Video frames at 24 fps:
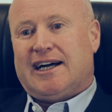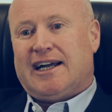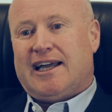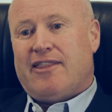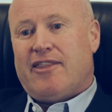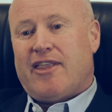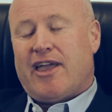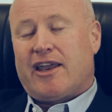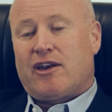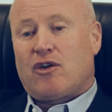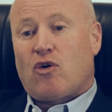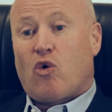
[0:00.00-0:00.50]

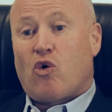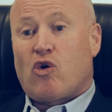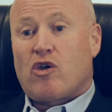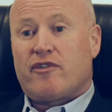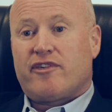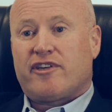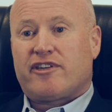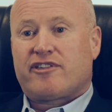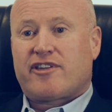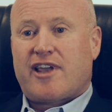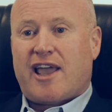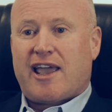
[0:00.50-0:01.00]
And then all of
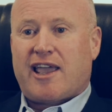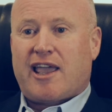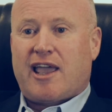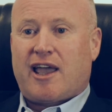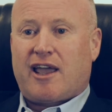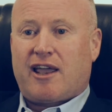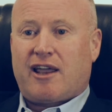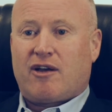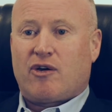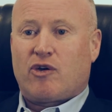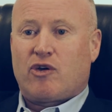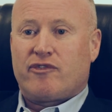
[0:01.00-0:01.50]
a
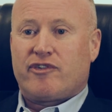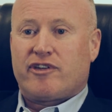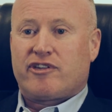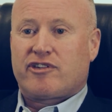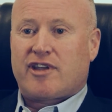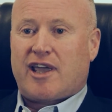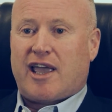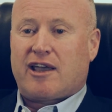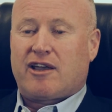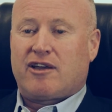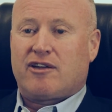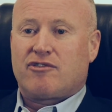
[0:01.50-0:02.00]

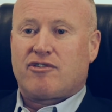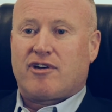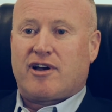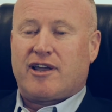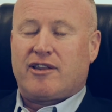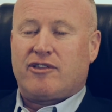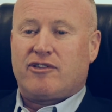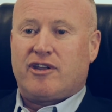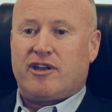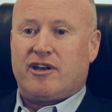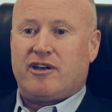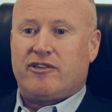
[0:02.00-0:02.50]
second,
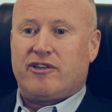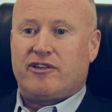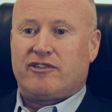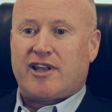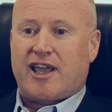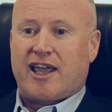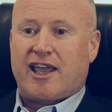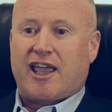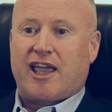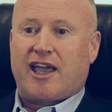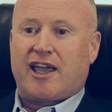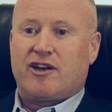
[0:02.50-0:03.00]
right, the
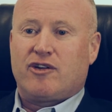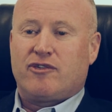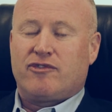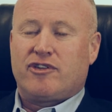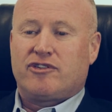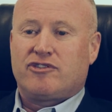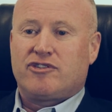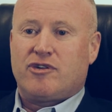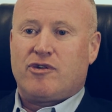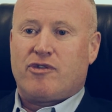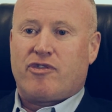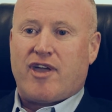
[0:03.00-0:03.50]
decade of
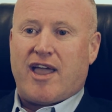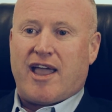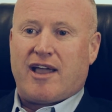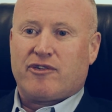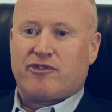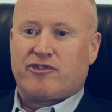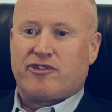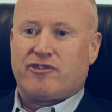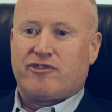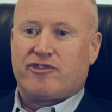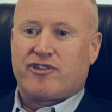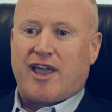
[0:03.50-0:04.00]
the
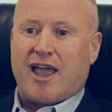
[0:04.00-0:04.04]
2000s